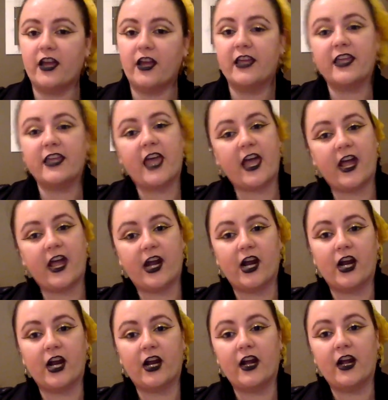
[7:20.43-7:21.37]

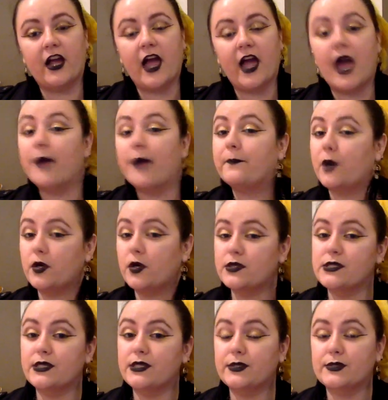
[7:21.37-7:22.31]
care, and
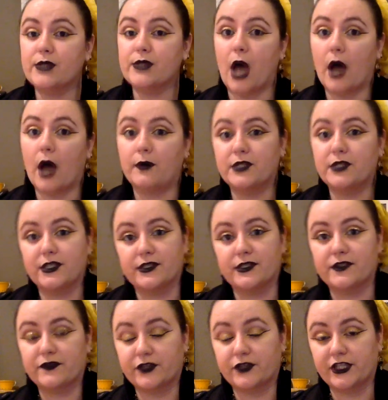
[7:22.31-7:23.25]
post-use
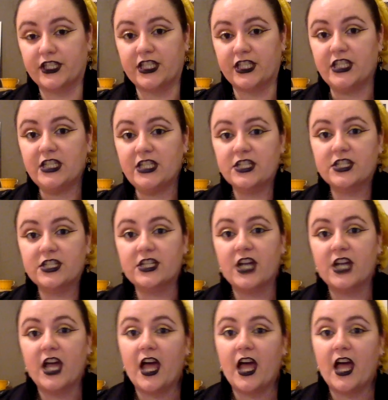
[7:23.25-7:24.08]
options for each,